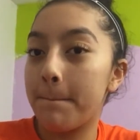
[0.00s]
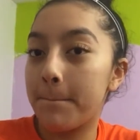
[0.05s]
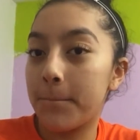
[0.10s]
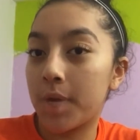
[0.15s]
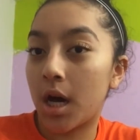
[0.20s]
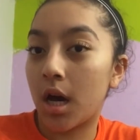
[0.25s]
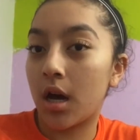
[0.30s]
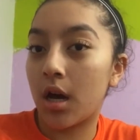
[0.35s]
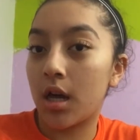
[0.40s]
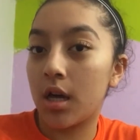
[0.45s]

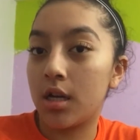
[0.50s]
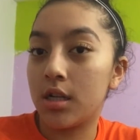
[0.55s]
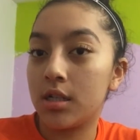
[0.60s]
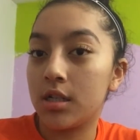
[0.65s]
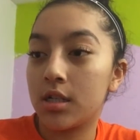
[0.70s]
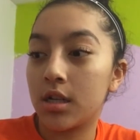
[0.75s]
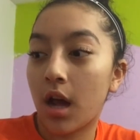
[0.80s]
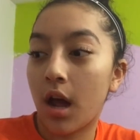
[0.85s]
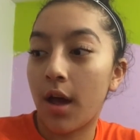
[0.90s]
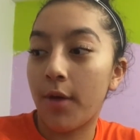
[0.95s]

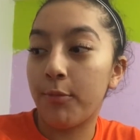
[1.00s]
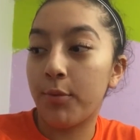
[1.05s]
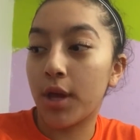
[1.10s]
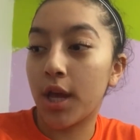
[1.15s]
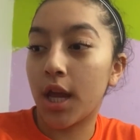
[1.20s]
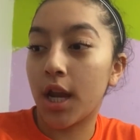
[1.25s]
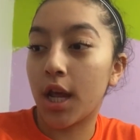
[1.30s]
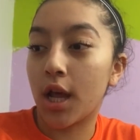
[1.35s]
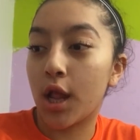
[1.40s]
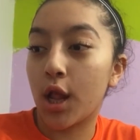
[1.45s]
but I've been
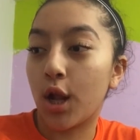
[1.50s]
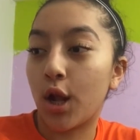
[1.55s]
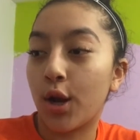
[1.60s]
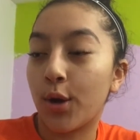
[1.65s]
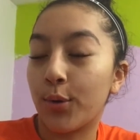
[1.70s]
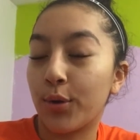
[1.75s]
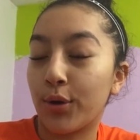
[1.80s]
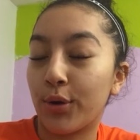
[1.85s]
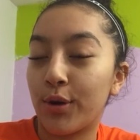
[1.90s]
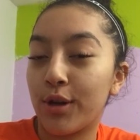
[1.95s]
getting a lot
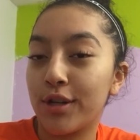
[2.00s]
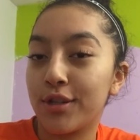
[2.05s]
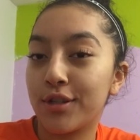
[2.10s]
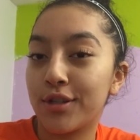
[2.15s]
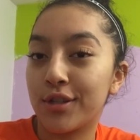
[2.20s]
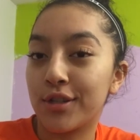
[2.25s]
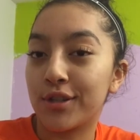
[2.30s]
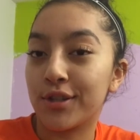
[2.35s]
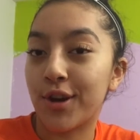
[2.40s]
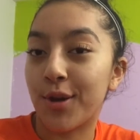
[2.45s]
of
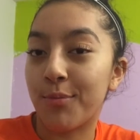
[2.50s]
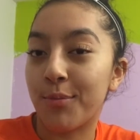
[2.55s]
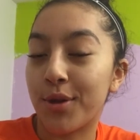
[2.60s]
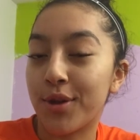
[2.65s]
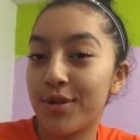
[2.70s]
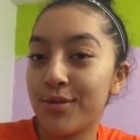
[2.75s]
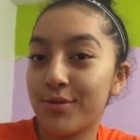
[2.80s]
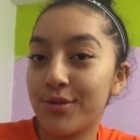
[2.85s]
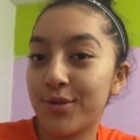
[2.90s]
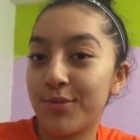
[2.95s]
requests to start my
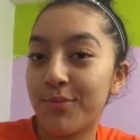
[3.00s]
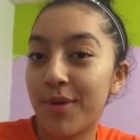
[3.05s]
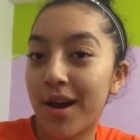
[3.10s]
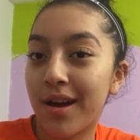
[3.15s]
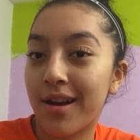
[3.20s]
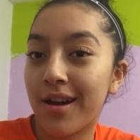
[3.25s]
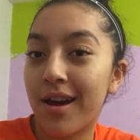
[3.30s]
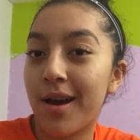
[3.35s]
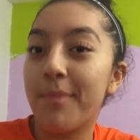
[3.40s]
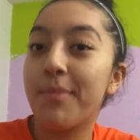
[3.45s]
YouTube
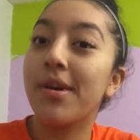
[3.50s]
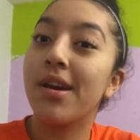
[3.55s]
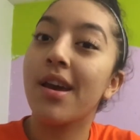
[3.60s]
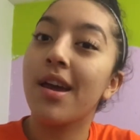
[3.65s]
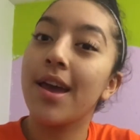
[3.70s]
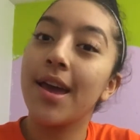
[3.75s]
back up